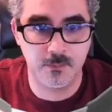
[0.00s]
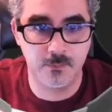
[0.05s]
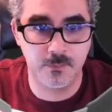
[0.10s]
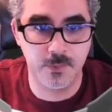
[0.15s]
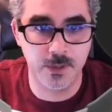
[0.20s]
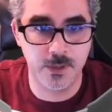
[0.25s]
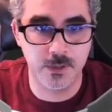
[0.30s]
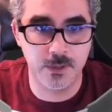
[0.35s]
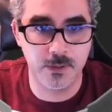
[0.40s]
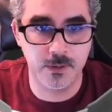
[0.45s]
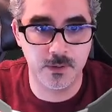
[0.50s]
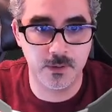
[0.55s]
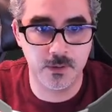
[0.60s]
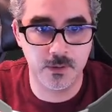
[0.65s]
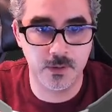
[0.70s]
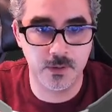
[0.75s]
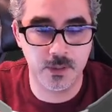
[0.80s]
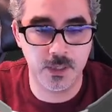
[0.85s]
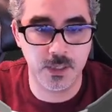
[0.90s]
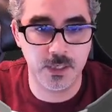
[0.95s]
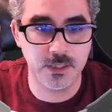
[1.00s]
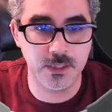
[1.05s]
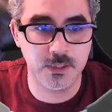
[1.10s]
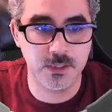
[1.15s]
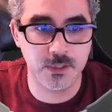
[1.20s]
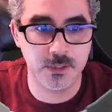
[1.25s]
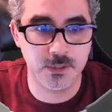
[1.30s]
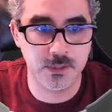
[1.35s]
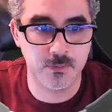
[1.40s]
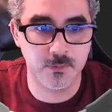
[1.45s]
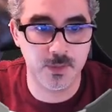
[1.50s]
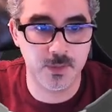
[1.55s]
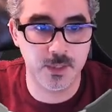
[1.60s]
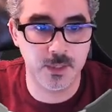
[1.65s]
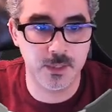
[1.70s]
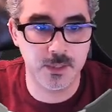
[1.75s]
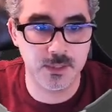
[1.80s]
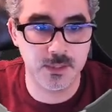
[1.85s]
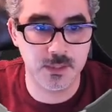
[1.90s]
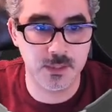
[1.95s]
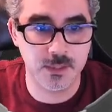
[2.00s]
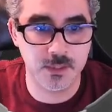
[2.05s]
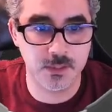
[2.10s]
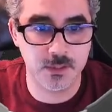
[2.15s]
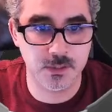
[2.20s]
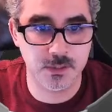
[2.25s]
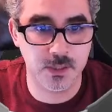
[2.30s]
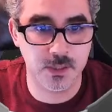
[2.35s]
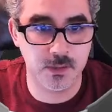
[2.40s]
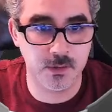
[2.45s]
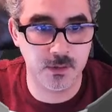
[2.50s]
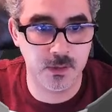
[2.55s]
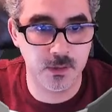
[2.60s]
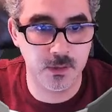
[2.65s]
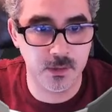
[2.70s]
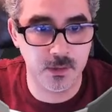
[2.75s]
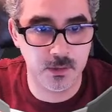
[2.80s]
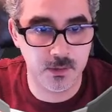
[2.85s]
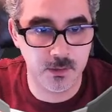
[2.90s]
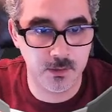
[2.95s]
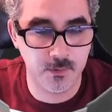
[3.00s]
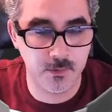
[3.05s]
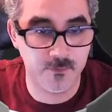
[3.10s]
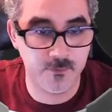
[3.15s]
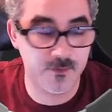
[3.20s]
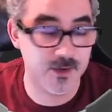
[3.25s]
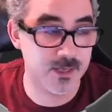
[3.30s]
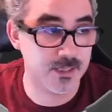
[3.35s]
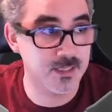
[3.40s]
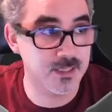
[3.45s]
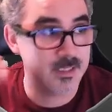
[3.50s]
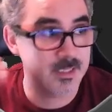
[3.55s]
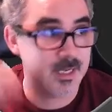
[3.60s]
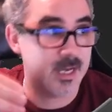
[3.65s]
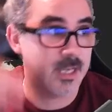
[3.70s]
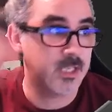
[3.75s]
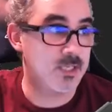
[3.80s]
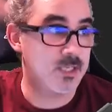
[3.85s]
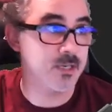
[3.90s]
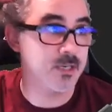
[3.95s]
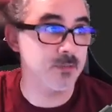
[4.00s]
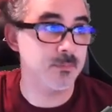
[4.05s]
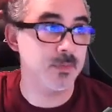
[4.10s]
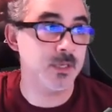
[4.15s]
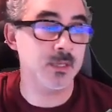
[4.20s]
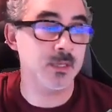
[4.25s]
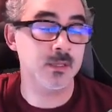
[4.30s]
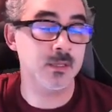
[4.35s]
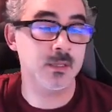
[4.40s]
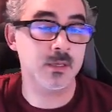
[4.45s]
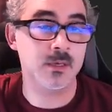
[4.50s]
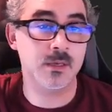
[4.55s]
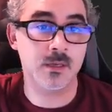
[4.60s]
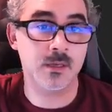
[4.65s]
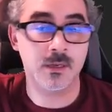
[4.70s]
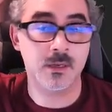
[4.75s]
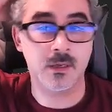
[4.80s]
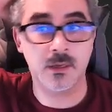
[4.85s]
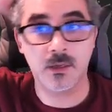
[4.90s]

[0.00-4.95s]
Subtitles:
but it is just the way it is. It's just the fact is I trim in the